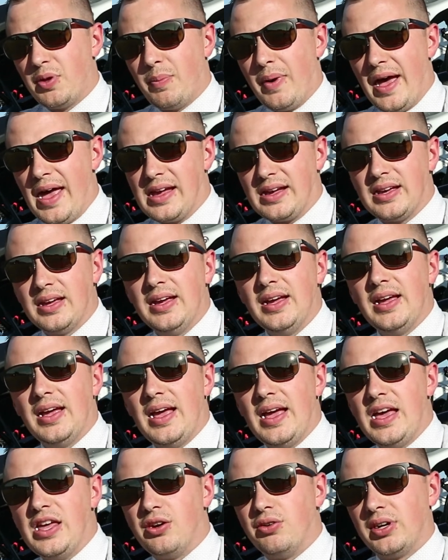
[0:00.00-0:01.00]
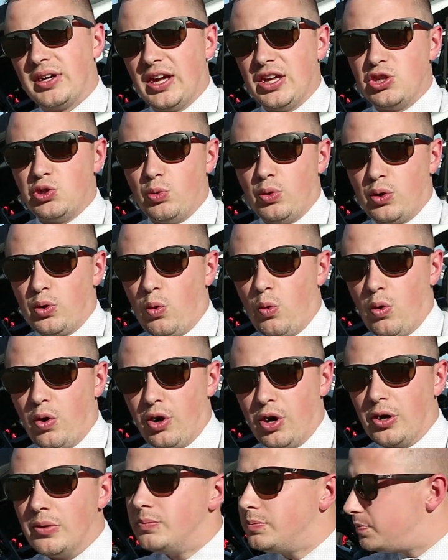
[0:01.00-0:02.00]
the bike, entering into a
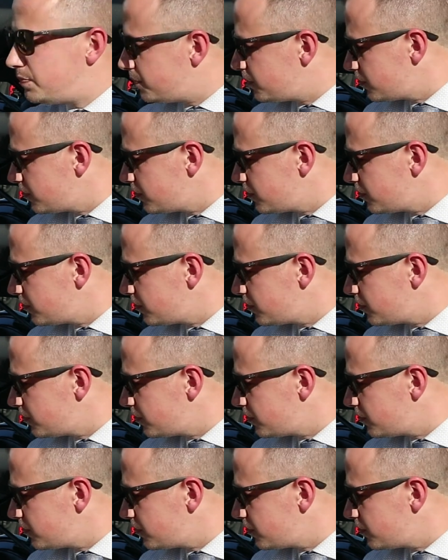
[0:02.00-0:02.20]
corner.